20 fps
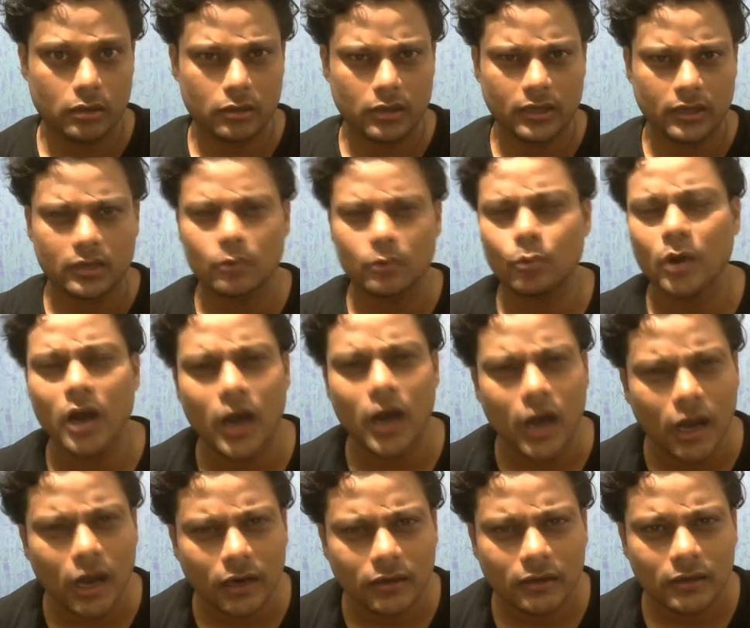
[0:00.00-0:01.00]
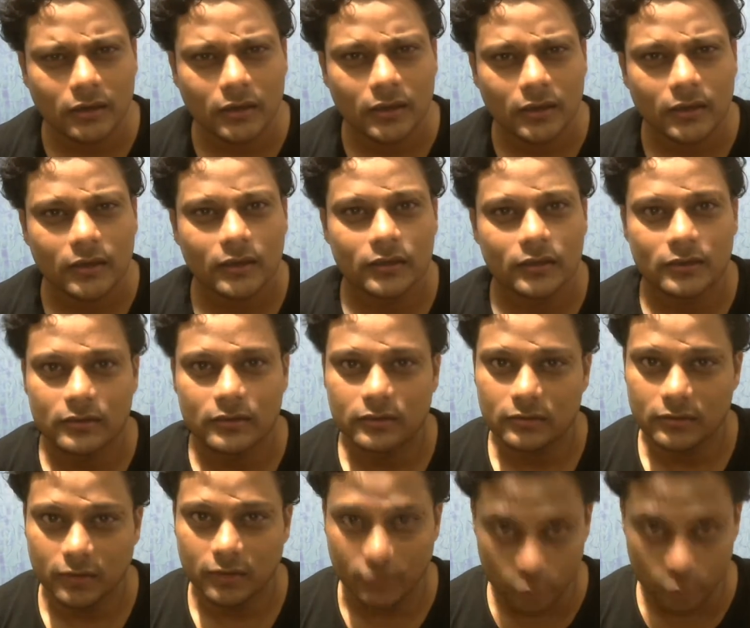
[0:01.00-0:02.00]
Like, what?
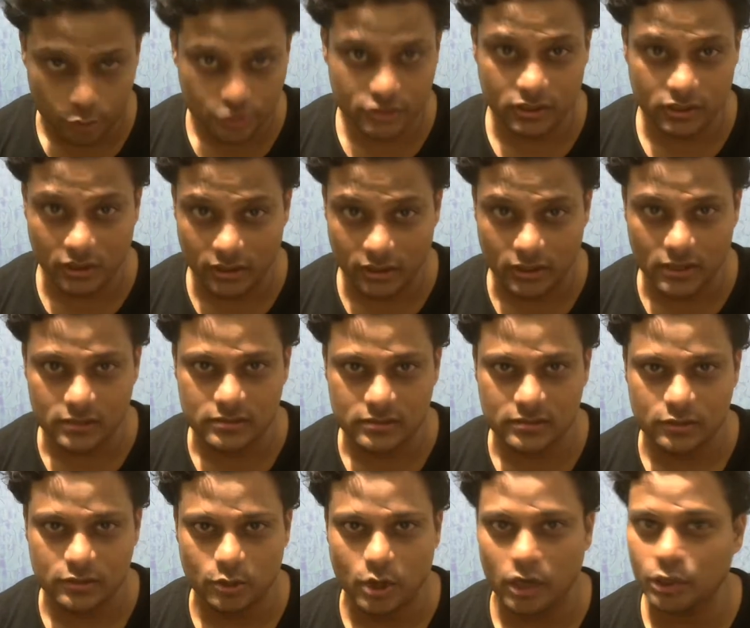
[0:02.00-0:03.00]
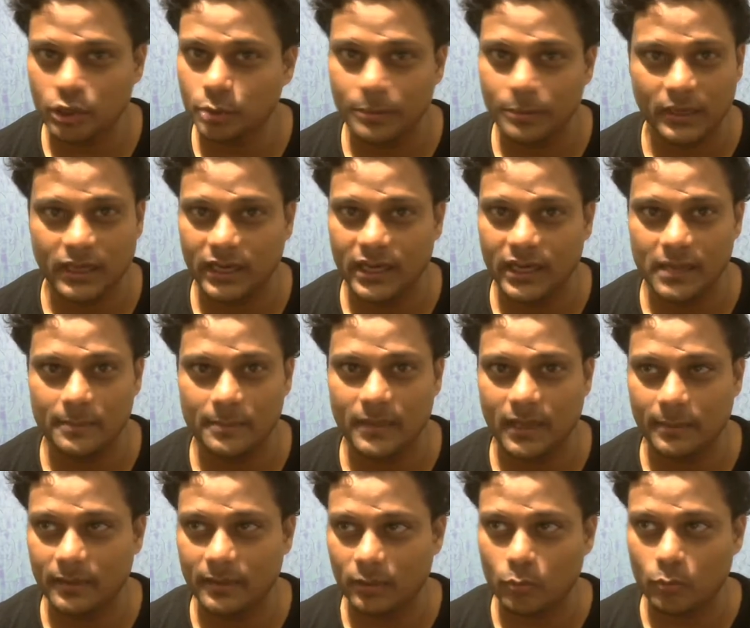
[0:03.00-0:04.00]
Are you serious? You got to be kidding me.
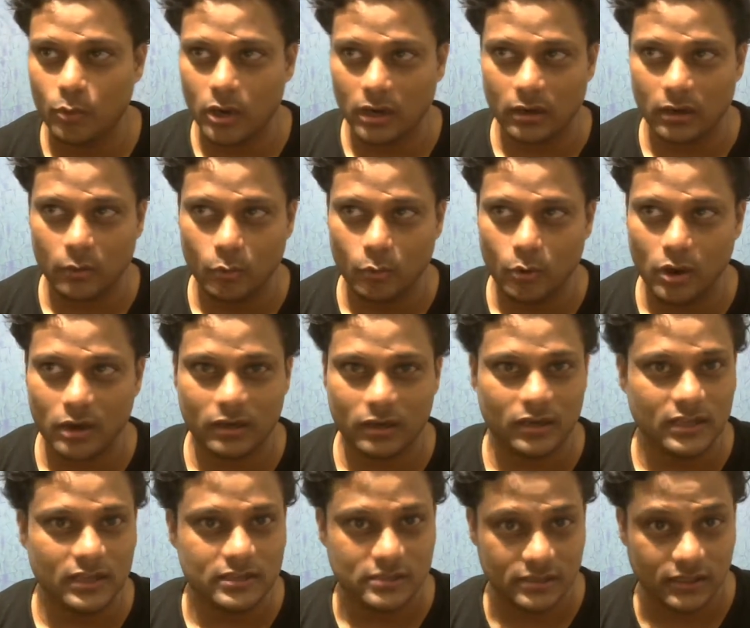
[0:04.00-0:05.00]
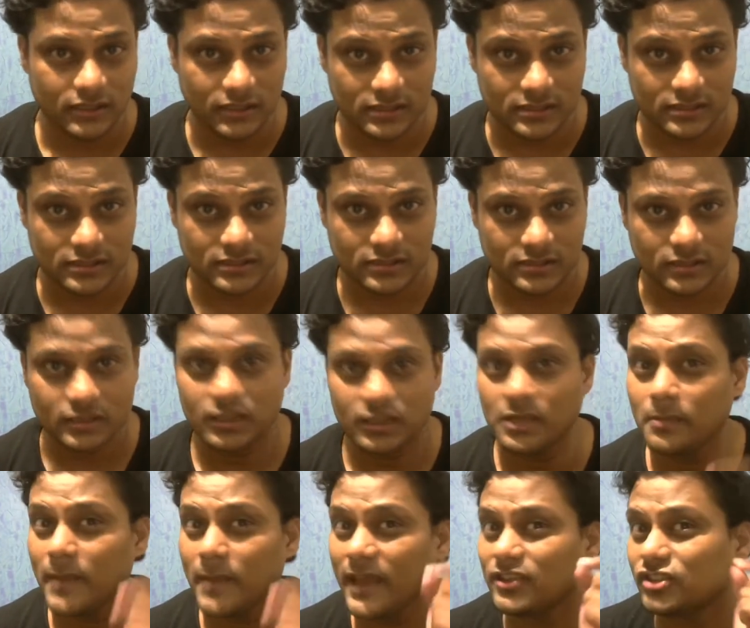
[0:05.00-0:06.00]
I mean, what is this?
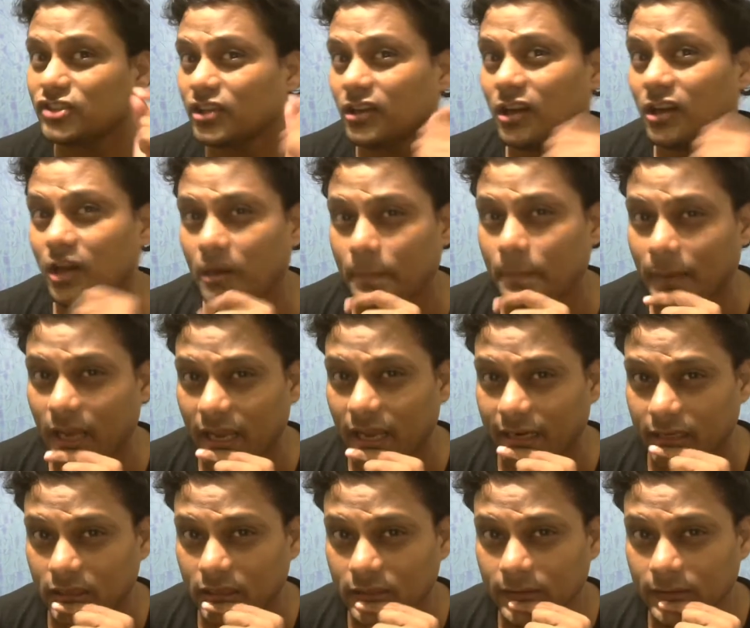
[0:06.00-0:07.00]
Imagine her plight.